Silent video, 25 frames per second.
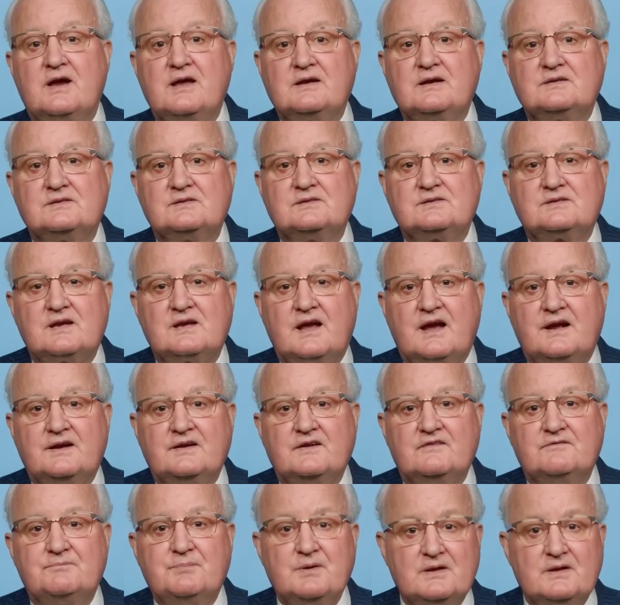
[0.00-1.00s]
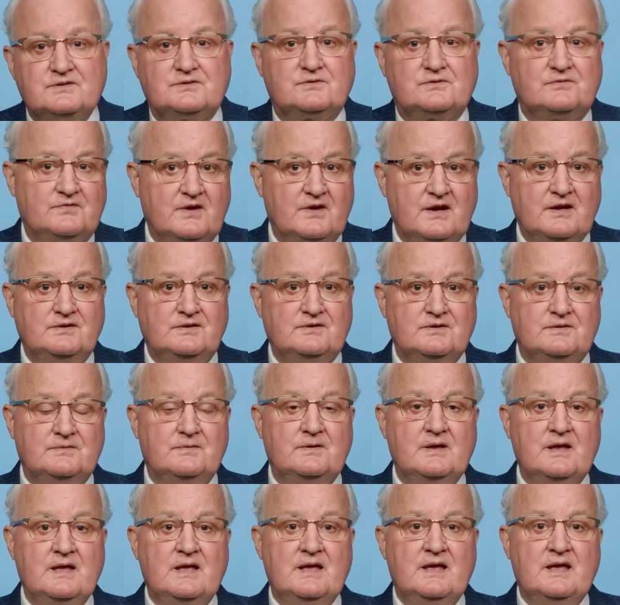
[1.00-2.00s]
when we could just stick to the
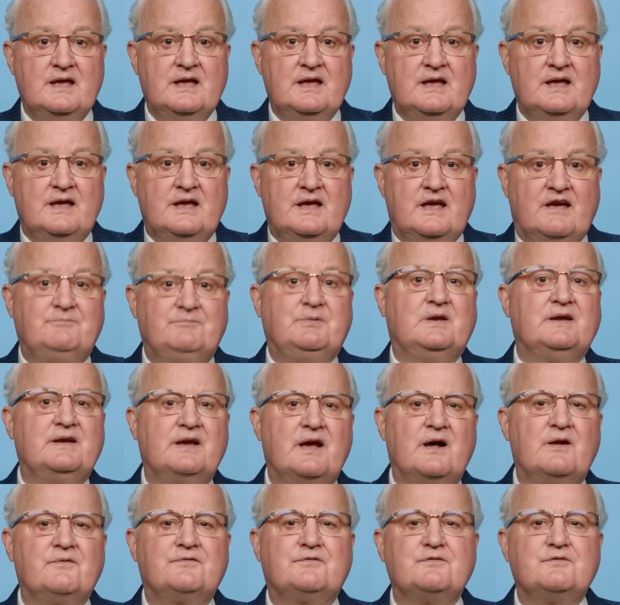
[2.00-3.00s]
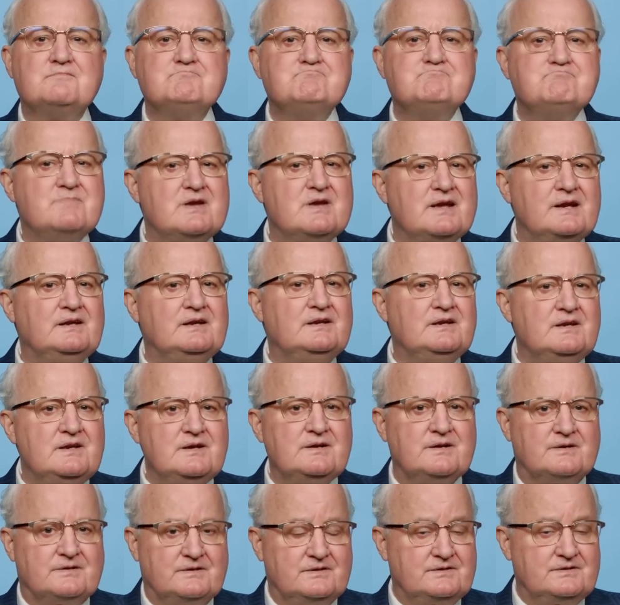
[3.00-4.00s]
governing body's unlimited
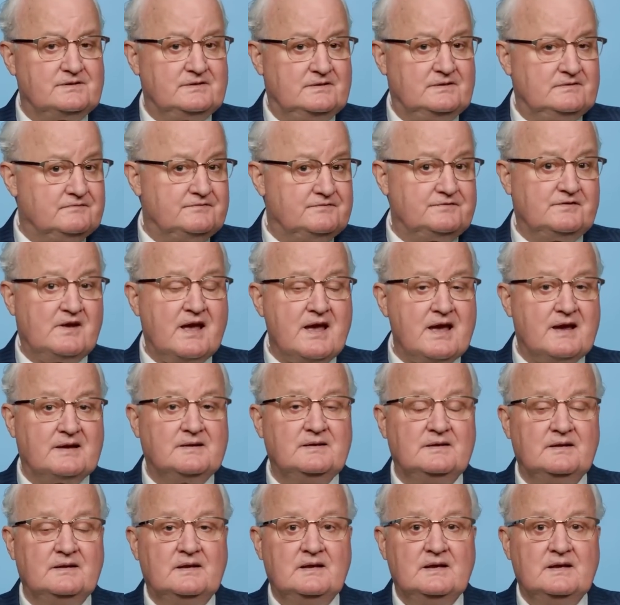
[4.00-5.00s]
array of wisdom?